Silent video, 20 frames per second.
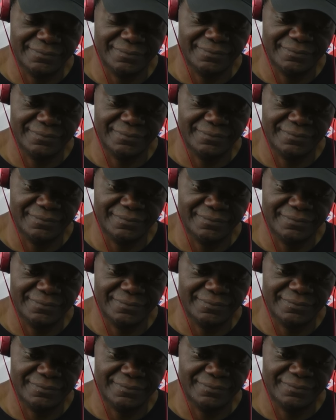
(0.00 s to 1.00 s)

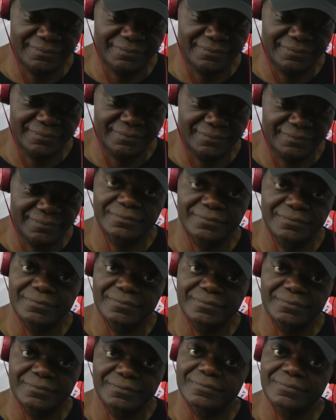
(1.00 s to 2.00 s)

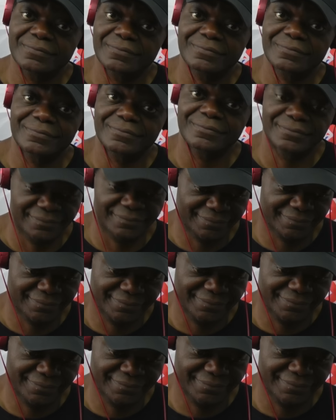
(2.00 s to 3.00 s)

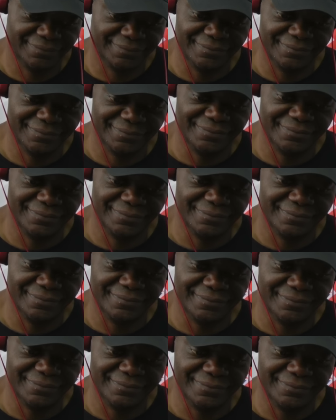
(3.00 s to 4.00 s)

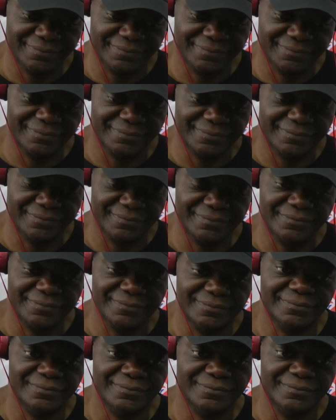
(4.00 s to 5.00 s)

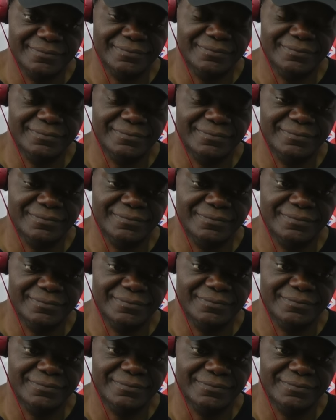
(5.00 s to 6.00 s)

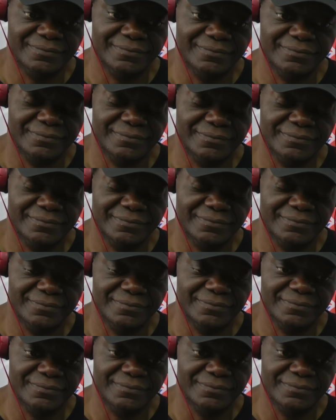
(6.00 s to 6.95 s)
(silent)